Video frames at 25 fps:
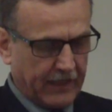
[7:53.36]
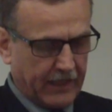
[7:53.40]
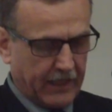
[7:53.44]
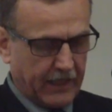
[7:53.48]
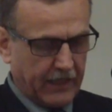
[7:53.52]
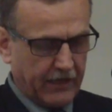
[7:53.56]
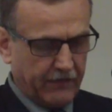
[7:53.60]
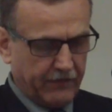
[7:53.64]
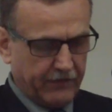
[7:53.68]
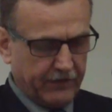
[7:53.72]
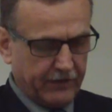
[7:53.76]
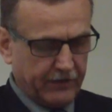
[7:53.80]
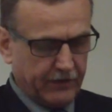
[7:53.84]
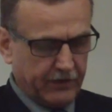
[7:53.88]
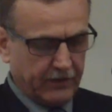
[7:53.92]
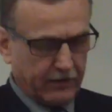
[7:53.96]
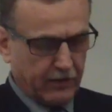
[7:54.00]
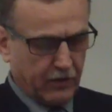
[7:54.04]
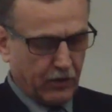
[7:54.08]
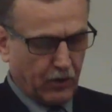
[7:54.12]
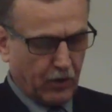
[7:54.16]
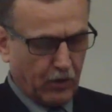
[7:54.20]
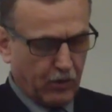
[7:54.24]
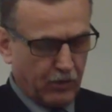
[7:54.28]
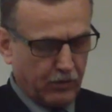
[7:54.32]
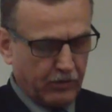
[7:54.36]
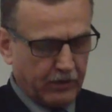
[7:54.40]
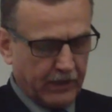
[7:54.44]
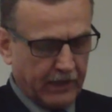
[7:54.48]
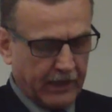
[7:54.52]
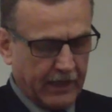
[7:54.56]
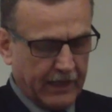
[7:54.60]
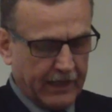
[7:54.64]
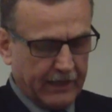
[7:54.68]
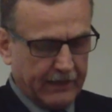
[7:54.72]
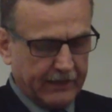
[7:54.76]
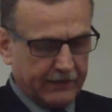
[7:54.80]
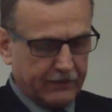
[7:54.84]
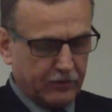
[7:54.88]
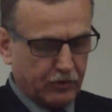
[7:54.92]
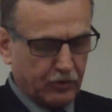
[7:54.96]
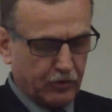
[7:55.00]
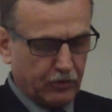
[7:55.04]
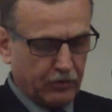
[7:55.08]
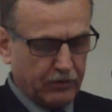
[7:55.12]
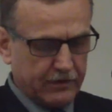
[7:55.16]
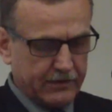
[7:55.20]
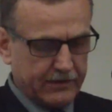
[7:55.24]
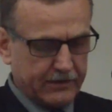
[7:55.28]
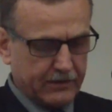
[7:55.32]
even though
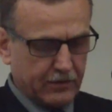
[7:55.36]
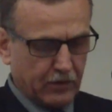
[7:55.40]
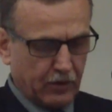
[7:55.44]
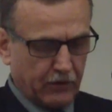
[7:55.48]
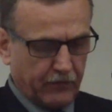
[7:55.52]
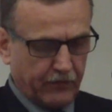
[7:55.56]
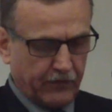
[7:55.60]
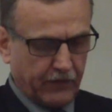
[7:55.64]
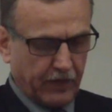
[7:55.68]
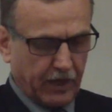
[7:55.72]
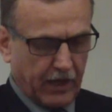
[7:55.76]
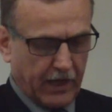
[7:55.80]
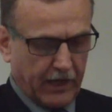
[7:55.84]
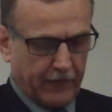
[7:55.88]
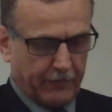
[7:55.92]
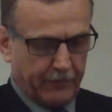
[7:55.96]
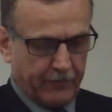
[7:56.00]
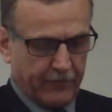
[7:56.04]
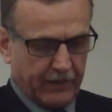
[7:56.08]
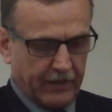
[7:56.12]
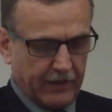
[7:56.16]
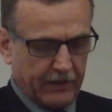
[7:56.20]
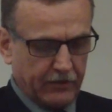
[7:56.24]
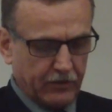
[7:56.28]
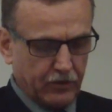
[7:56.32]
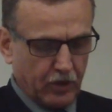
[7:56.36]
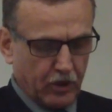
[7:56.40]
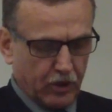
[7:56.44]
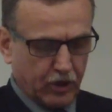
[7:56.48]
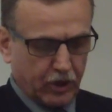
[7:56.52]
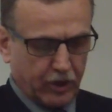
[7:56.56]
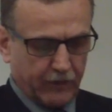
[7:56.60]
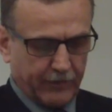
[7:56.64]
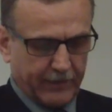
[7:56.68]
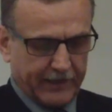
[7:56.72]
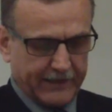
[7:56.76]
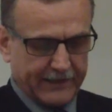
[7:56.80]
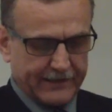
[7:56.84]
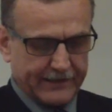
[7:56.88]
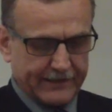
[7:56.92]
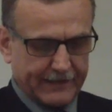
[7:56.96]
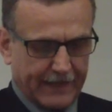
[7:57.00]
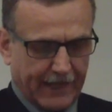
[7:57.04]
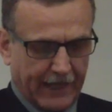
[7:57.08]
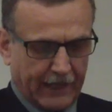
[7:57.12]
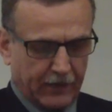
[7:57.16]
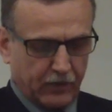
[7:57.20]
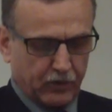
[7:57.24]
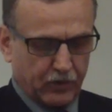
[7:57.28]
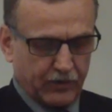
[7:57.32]
tools of crime, documents,
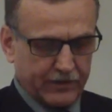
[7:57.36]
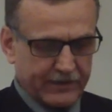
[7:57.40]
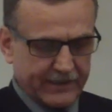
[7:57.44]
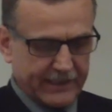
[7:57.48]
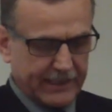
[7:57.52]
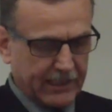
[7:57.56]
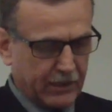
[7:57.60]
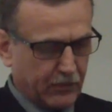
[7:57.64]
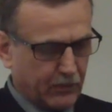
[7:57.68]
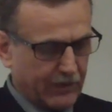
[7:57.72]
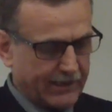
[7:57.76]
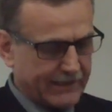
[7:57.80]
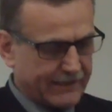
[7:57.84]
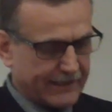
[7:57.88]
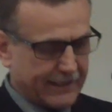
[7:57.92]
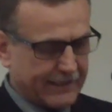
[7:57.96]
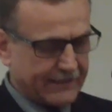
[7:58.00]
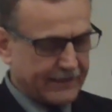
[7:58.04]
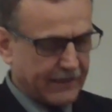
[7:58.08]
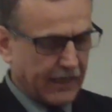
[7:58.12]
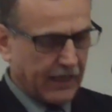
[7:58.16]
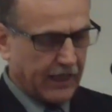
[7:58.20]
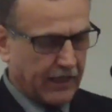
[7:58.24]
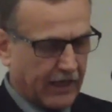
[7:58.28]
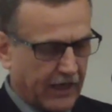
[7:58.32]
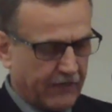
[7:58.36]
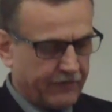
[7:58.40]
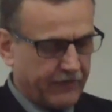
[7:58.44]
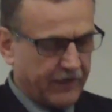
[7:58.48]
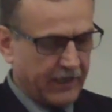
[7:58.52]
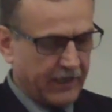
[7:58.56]
and consequences are